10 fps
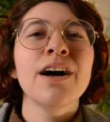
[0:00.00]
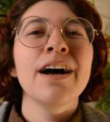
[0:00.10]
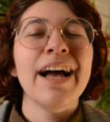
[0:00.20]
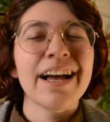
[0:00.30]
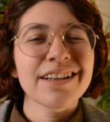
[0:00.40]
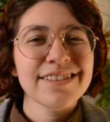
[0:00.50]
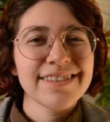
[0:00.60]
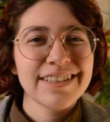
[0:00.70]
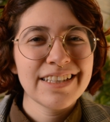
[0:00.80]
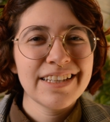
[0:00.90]

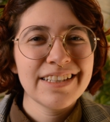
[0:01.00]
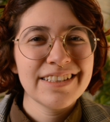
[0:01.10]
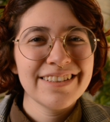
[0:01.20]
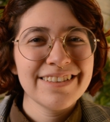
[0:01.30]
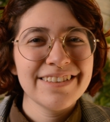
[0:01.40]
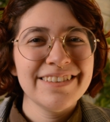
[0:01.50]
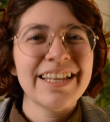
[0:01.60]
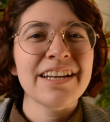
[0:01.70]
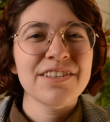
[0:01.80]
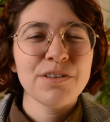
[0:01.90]
Excellent. That
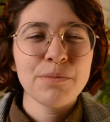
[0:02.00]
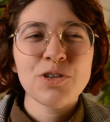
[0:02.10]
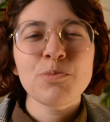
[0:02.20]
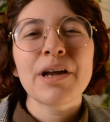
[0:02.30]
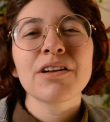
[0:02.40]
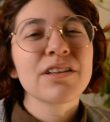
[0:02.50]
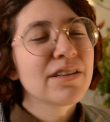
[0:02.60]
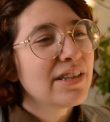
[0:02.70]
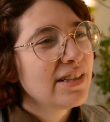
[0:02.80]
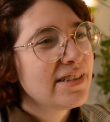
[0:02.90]
is so much better.
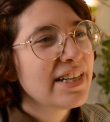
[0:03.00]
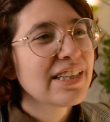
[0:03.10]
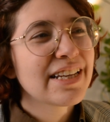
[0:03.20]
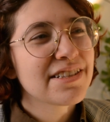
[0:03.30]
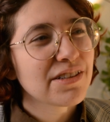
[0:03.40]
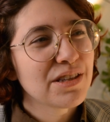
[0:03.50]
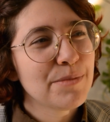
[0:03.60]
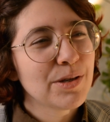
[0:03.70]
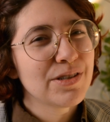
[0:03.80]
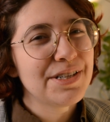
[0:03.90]
Take a last look in the
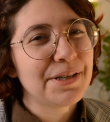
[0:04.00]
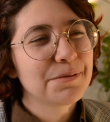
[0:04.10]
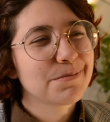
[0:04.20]
mirror, dear.